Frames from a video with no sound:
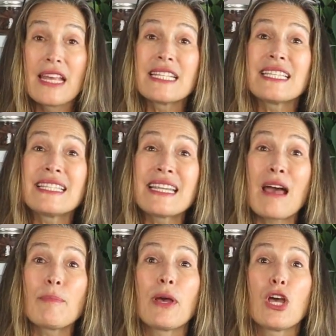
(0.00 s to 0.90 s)

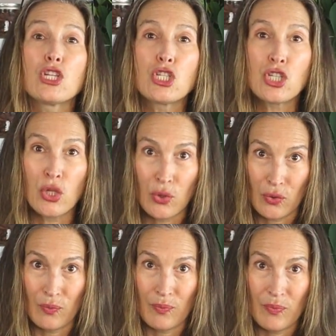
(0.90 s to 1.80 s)
Step 2,
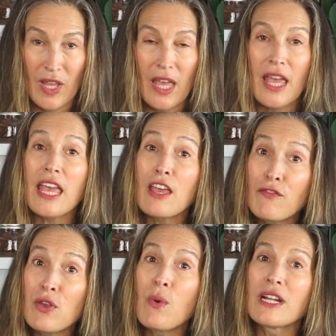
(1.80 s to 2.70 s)

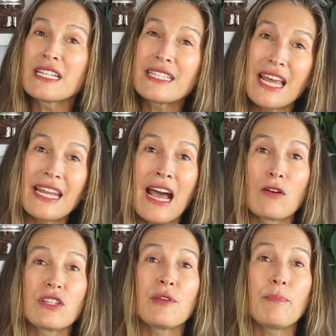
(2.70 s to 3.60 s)
if you want to set
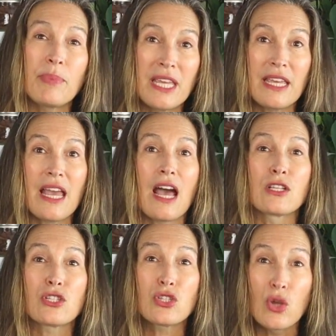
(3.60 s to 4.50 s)
out to be a
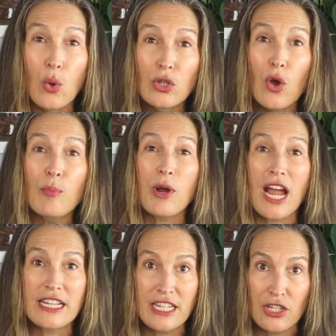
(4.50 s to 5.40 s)
solo
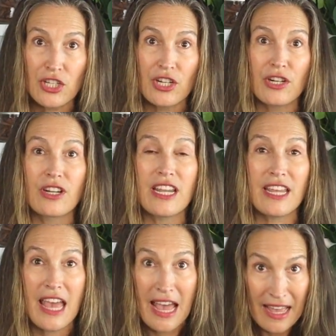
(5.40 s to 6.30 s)
practitioner
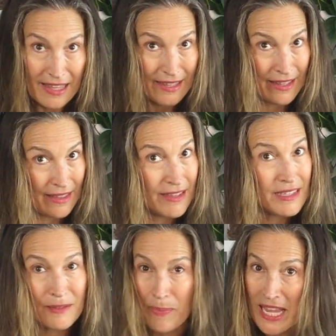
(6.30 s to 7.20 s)
in the
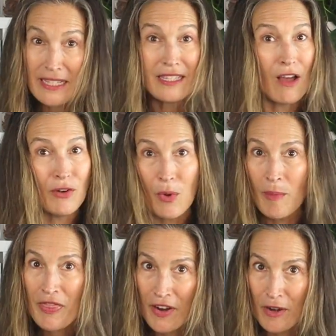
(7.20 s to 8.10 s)
space of
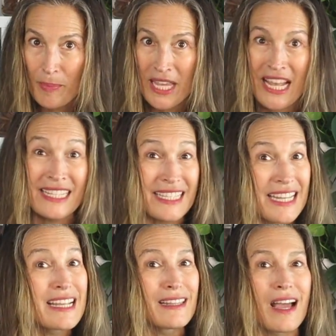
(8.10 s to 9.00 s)
aromatherapy and
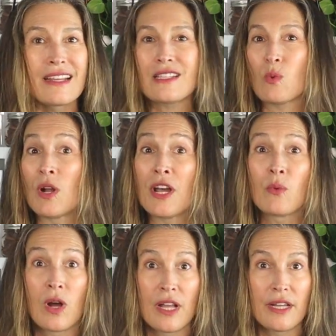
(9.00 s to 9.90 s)
seek clients
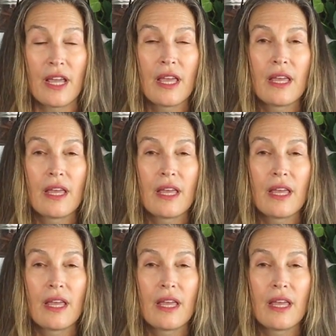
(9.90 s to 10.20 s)
one-on-one,